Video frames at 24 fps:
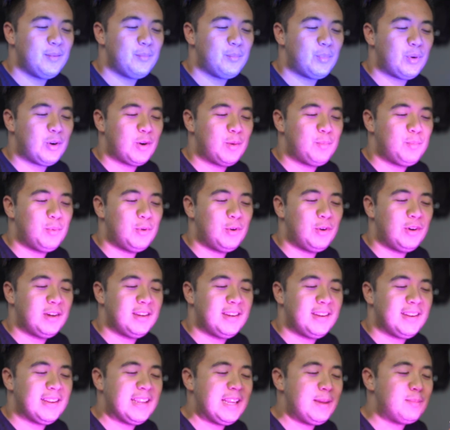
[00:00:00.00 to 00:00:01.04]
purple,
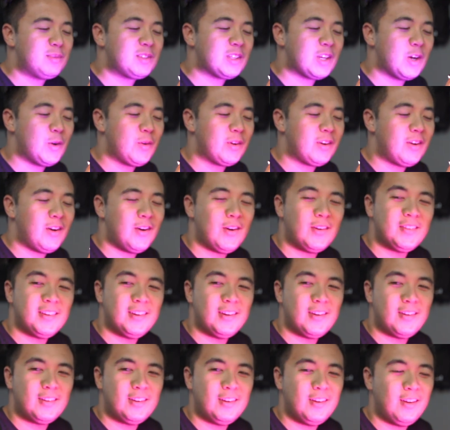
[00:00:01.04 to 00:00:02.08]
and it keeps going on
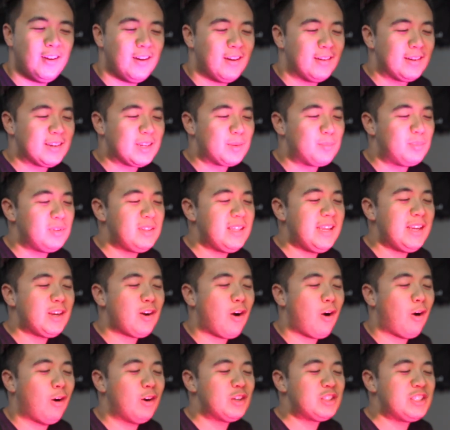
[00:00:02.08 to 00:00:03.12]
and on and on. Complete
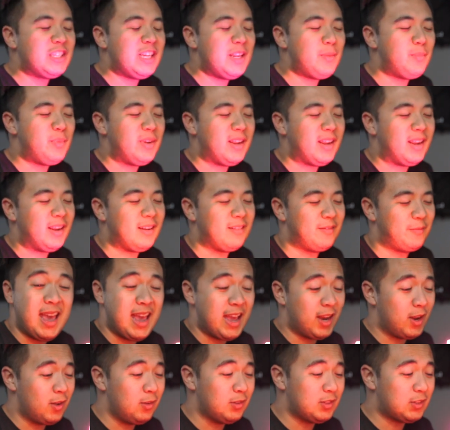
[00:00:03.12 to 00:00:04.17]
RGB.
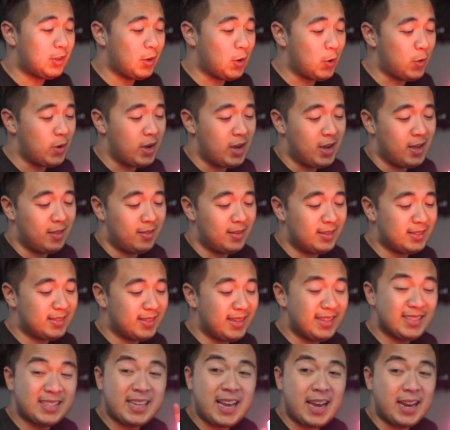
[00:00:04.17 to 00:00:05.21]
And also, this
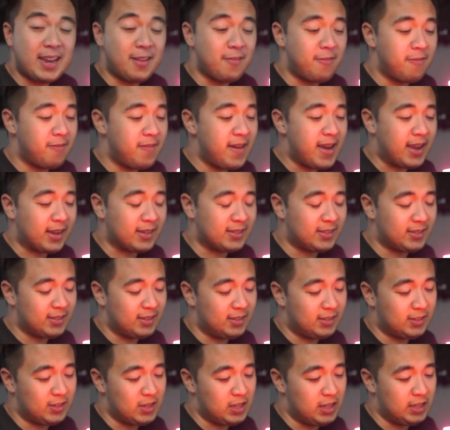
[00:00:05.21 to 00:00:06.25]
thing's got effects,
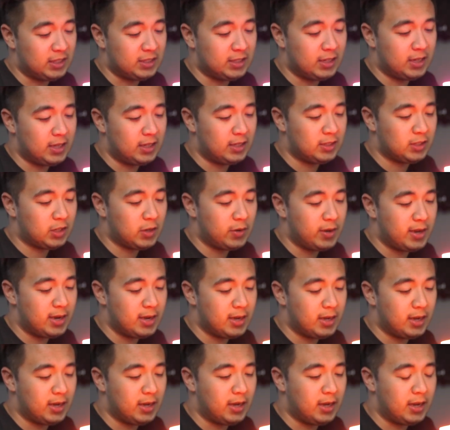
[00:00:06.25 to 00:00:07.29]
and so let's uh, let's go ahead
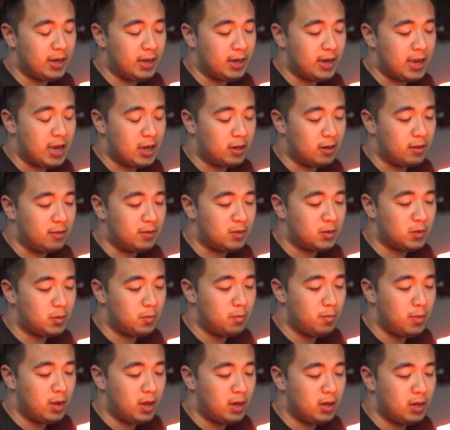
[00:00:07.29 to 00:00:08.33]
and get out of this
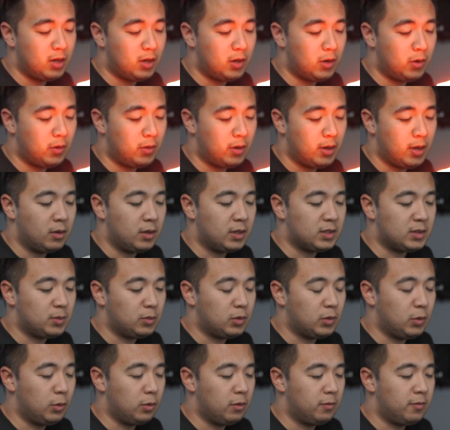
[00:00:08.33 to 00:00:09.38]
menu.
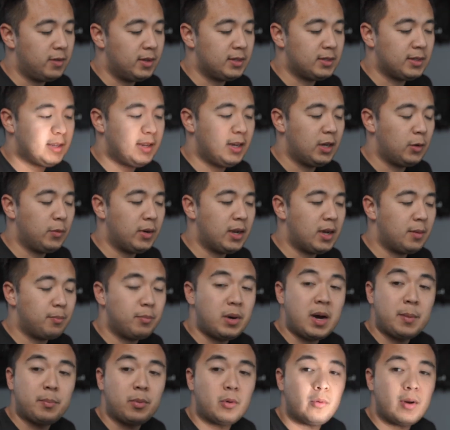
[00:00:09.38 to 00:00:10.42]
Some cool effects here. We got
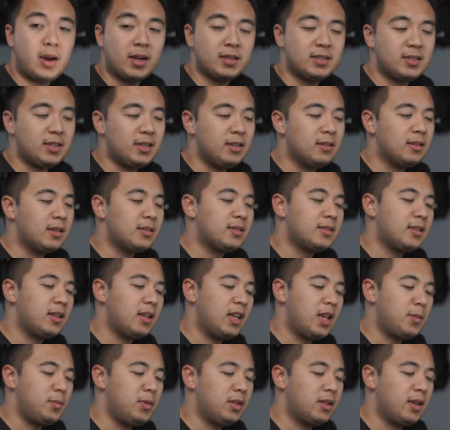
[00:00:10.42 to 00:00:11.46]
paparazzi. That's
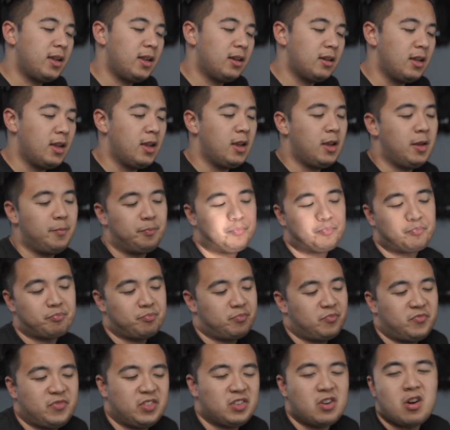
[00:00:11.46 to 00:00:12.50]
to emulate
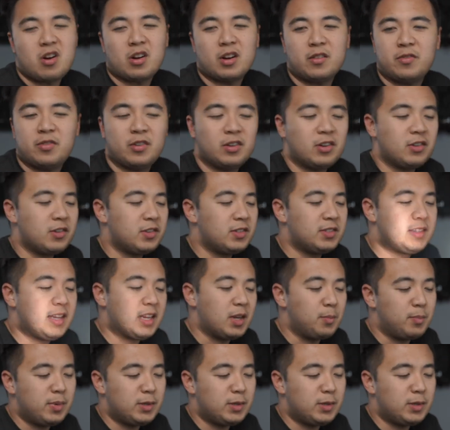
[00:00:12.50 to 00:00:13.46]
photographers taking